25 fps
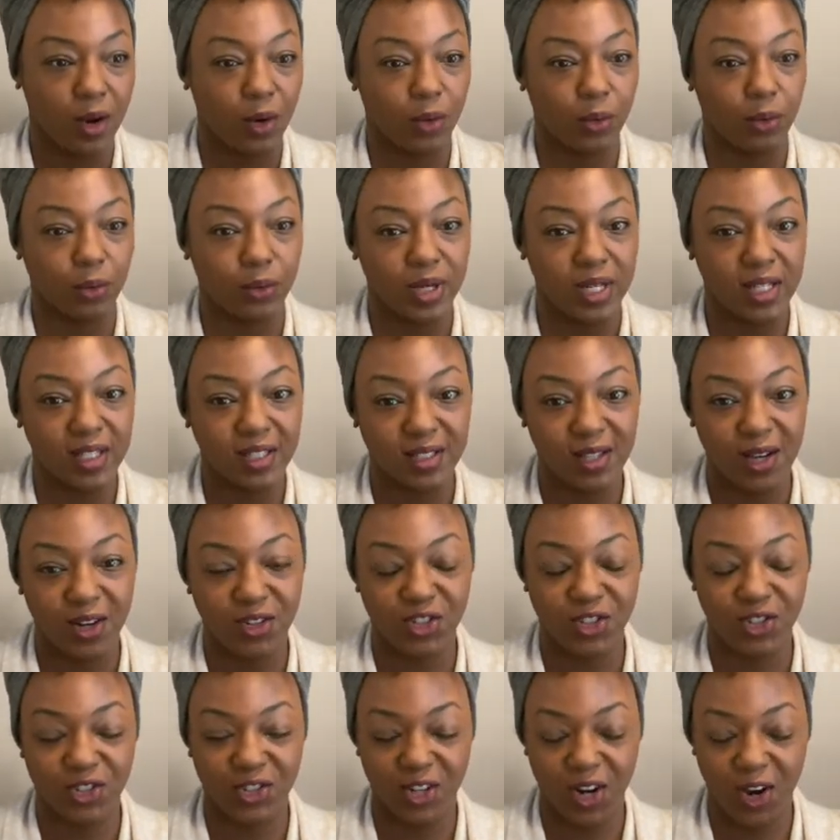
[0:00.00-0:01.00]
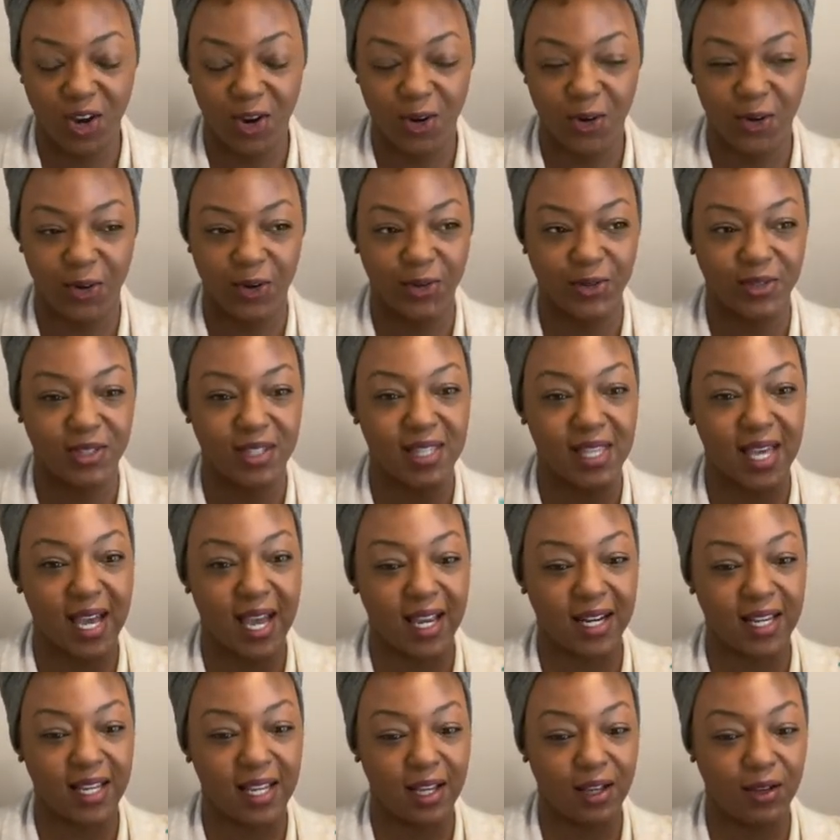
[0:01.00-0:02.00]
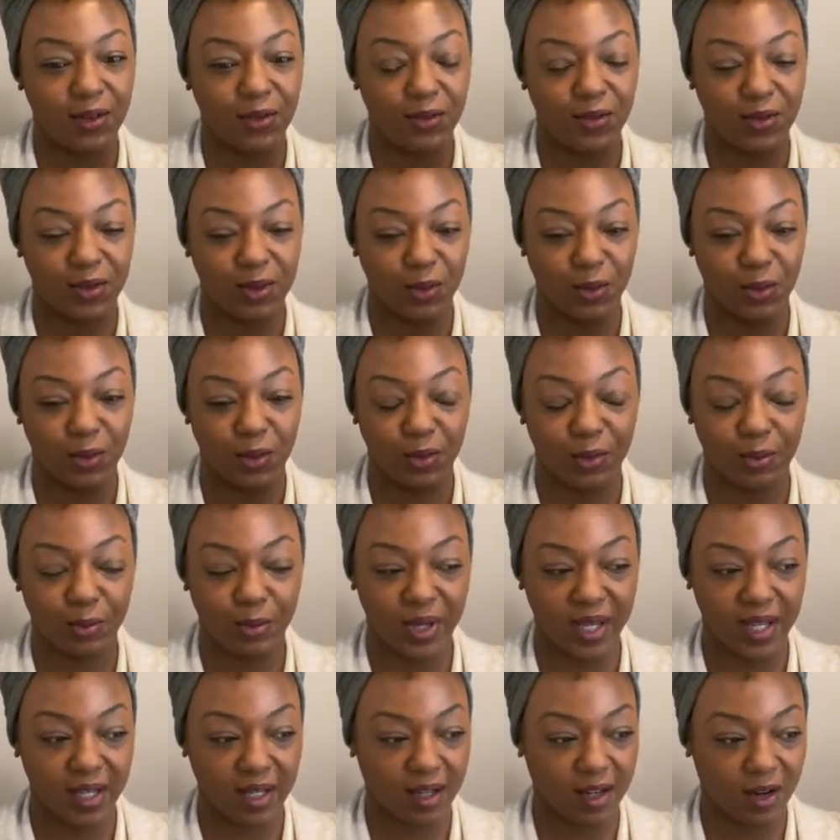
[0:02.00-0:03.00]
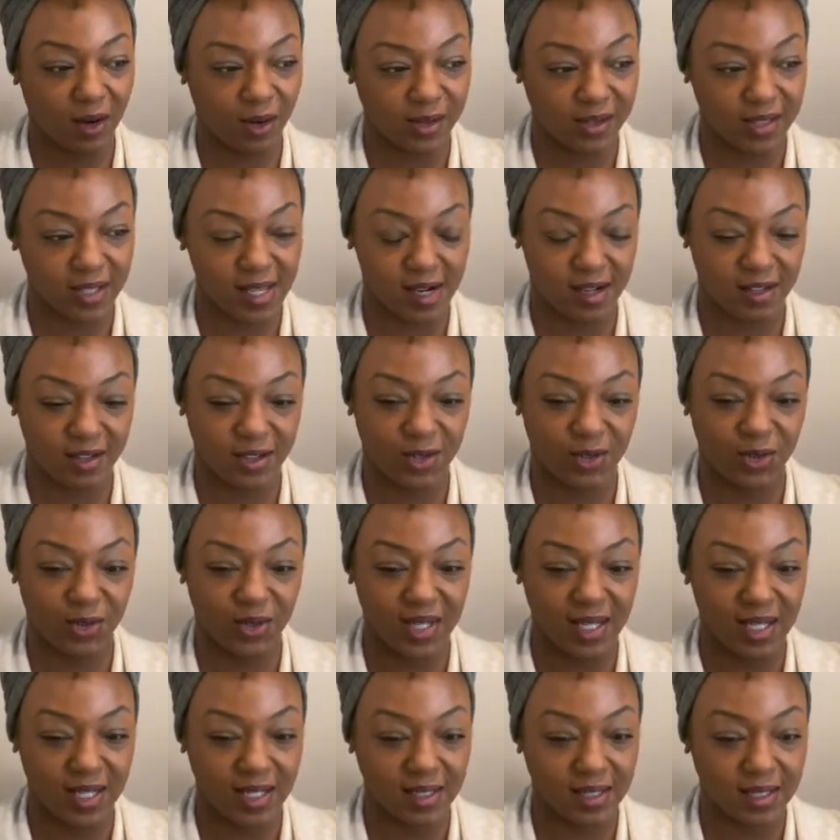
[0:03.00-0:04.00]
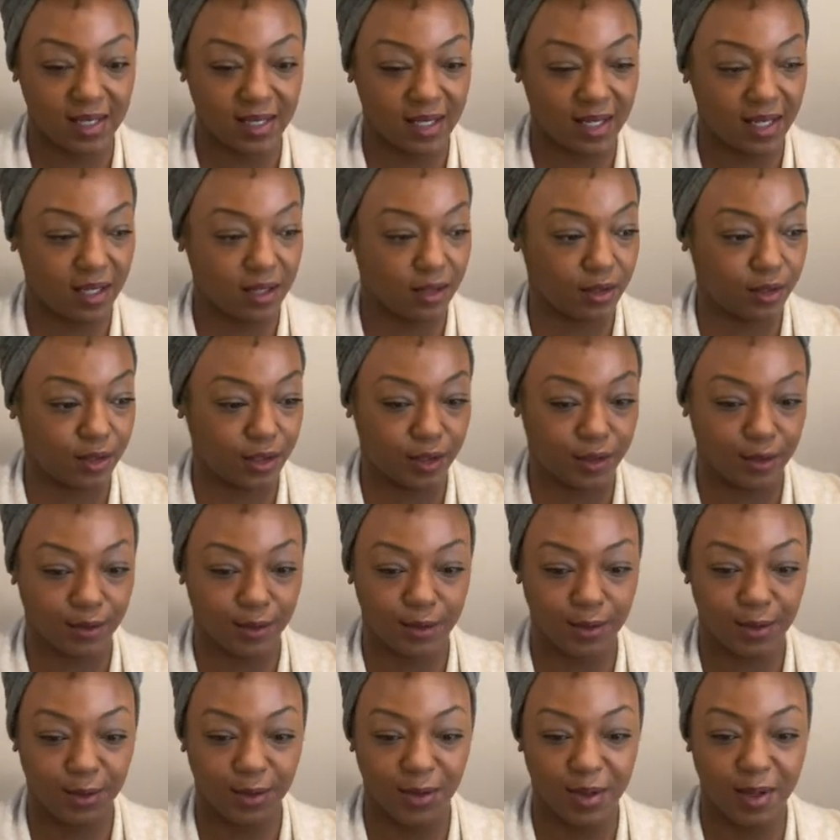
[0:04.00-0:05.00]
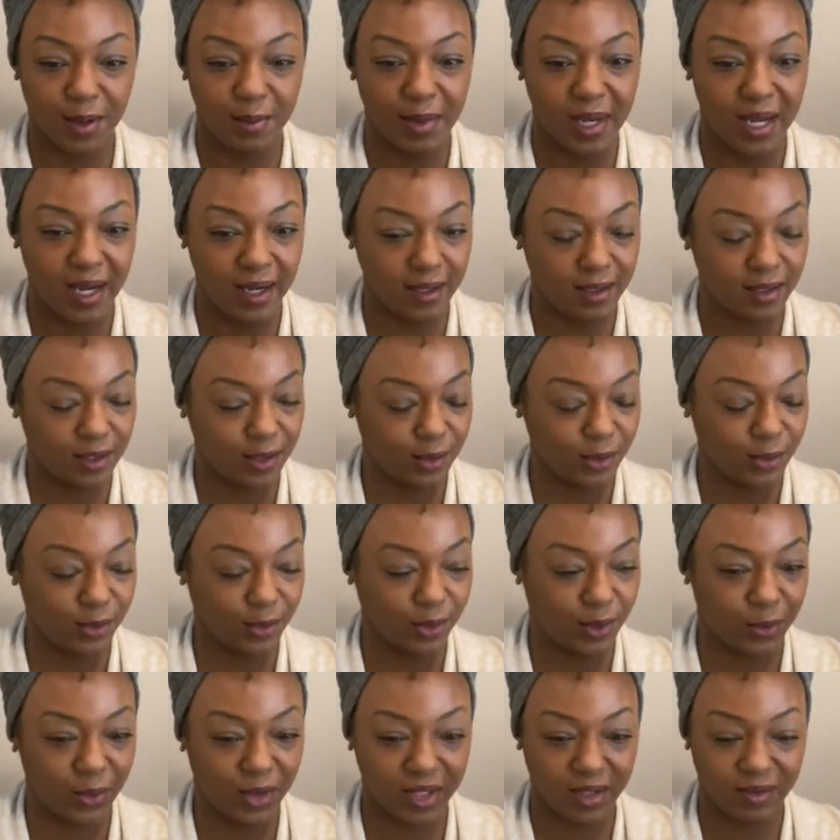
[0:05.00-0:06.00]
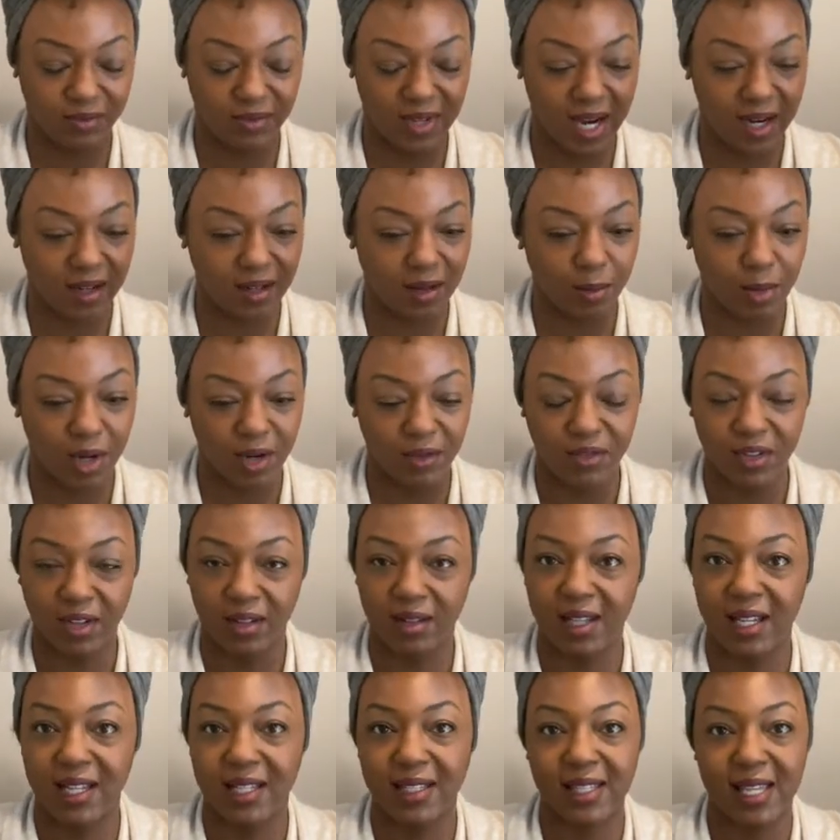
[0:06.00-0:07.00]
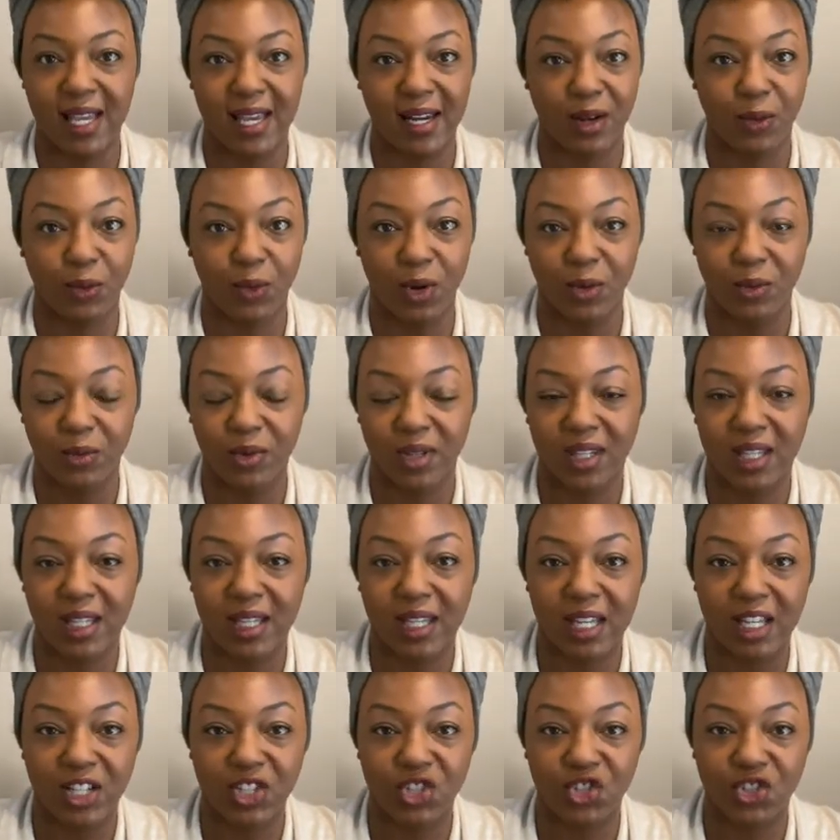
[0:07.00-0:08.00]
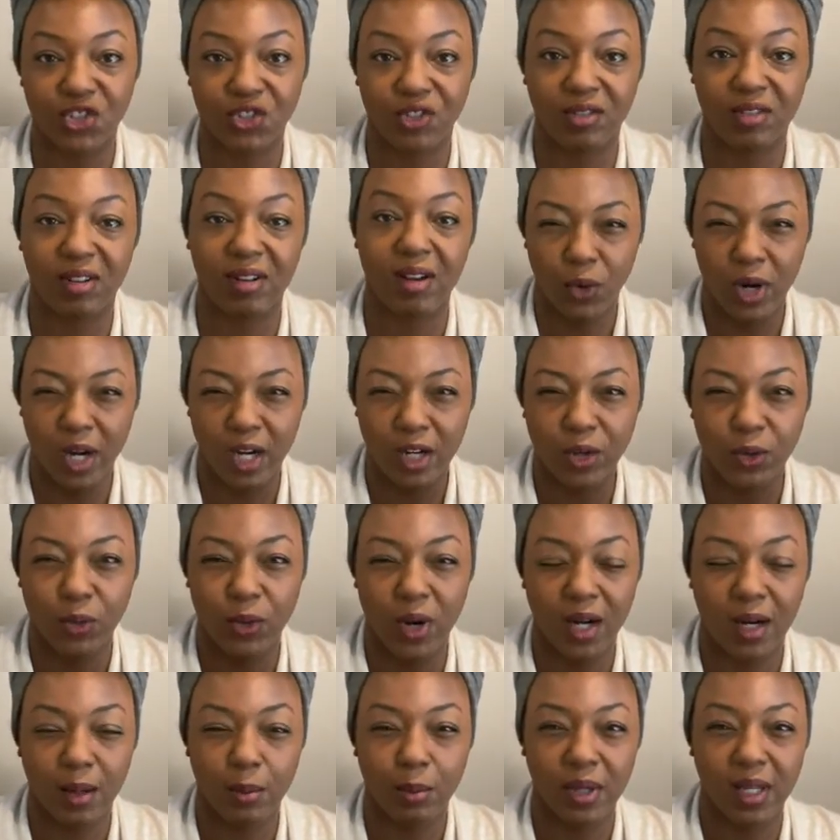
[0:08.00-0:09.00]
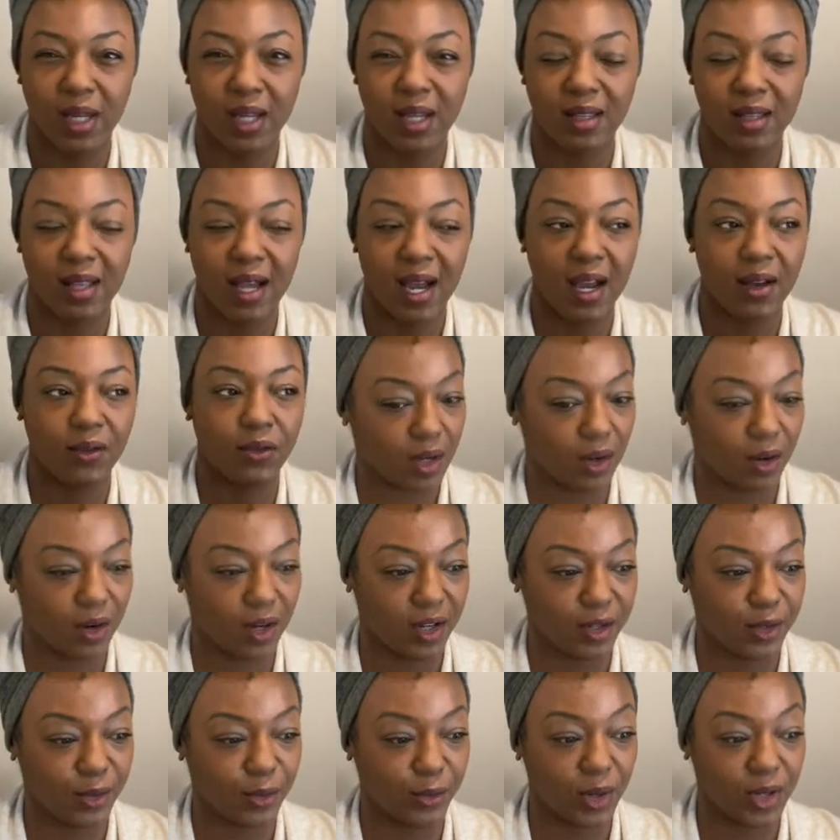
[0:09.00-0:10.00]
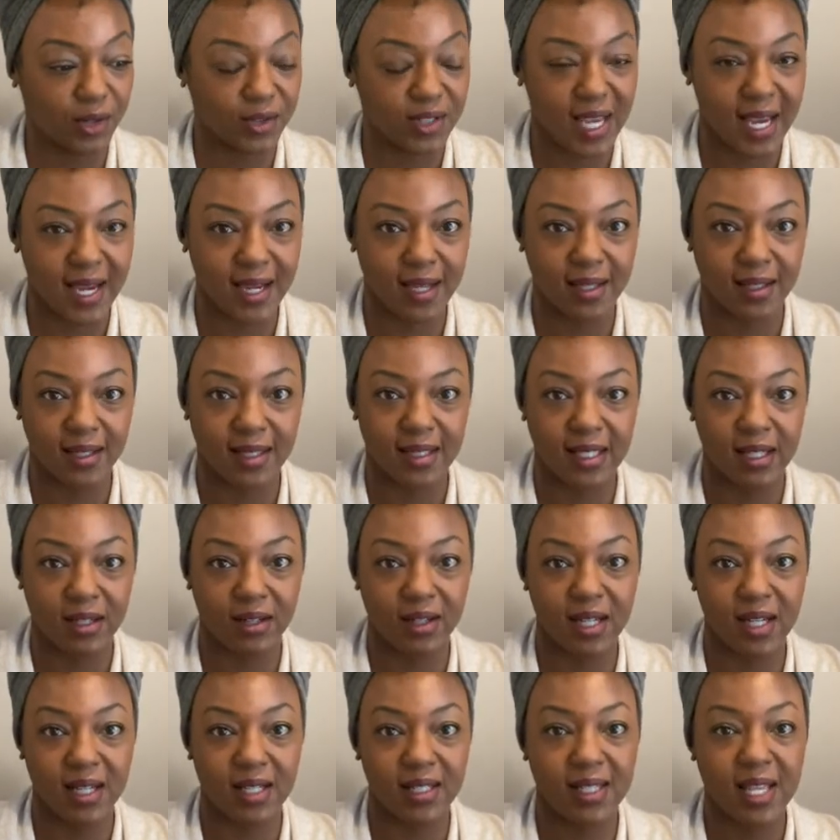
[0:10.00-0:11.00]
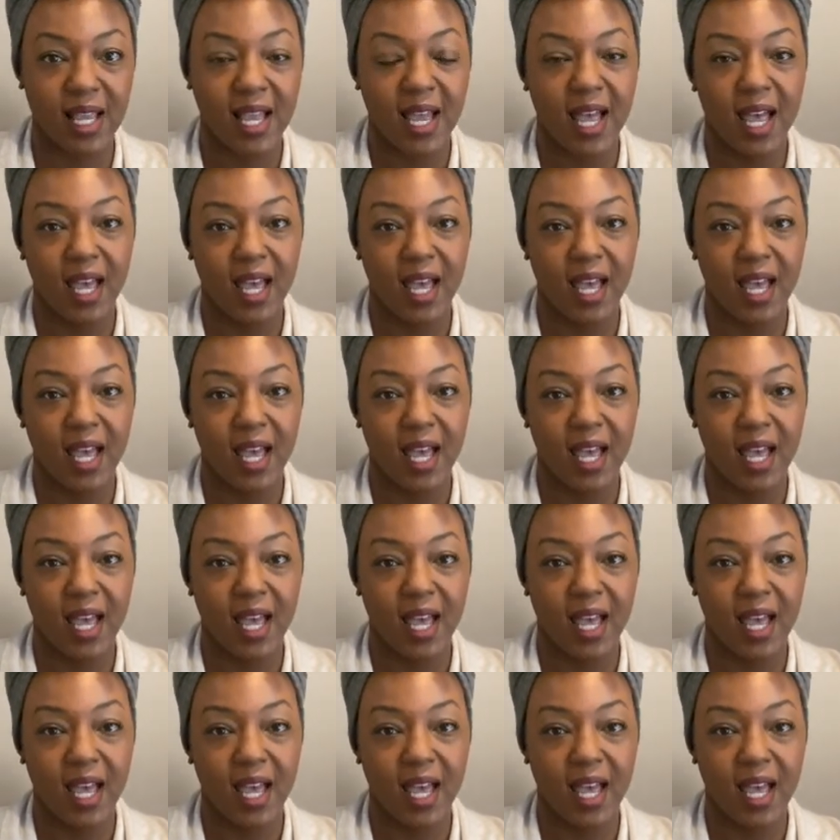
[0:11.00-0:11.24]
Research shows that if you pick goals that are too easy, either you'll do them and you will knock them off your list and it won't really get you where you want to be in life, or you won't take it serious.